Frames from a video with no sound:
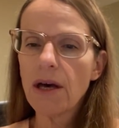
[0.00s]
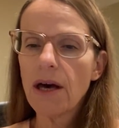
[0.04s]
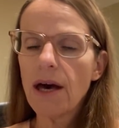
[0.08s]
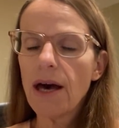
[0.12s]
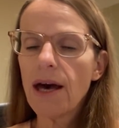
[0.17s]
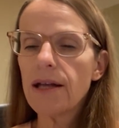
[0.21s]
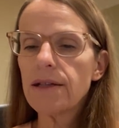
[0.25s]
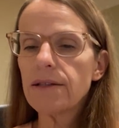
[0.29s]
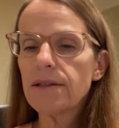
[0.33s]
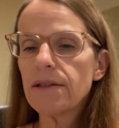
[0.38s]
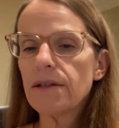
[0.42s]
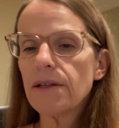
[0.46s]

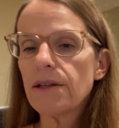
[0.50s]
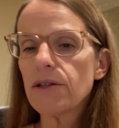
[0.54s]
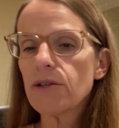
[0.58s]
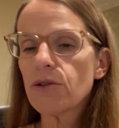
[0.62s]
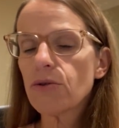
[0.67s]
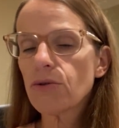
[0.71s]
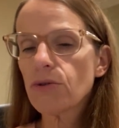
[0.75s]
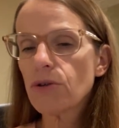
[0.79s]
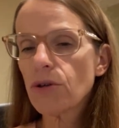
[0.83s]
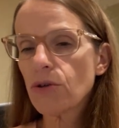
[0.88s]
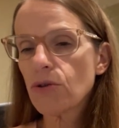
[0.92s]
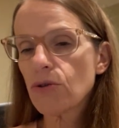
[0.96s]
And the
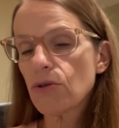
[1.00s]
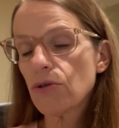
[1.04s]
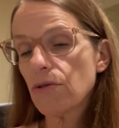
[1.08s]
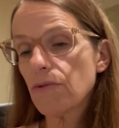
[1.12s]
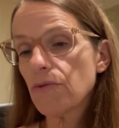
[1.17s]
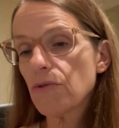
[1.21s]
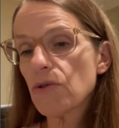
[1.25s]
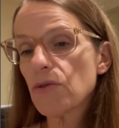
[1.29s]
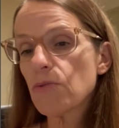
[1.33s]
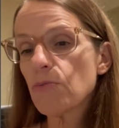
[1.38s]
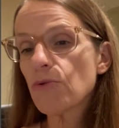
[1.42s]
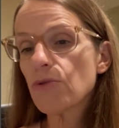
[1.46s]
introduction of
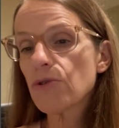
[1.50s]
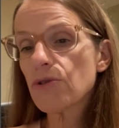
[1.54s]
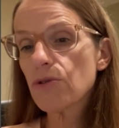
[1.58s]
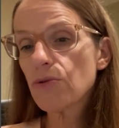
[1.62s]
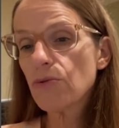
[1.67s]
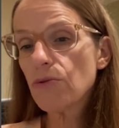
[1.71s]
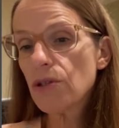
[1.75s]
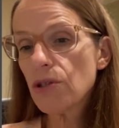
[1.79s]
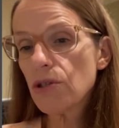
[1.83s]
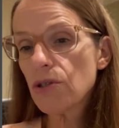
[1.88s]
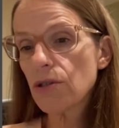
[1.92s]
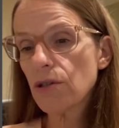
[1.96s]
those more
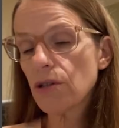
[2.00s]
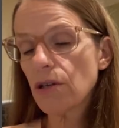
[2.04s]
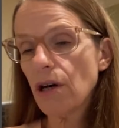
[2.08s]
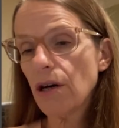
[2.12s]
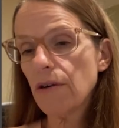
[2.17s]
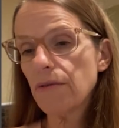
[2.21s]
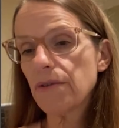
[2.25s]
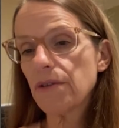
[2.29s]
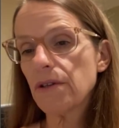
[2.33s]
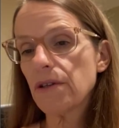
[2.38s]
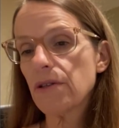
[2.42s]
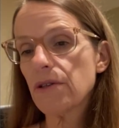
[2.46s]
stringent
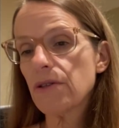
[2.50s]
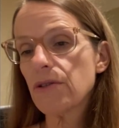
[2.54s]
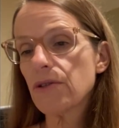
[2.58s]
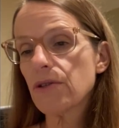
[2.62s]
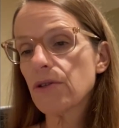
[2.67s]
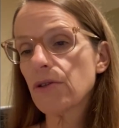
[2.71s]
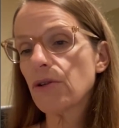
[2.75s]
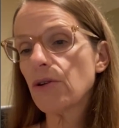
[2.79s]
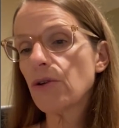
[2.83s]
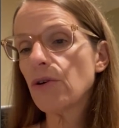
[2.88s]
covenants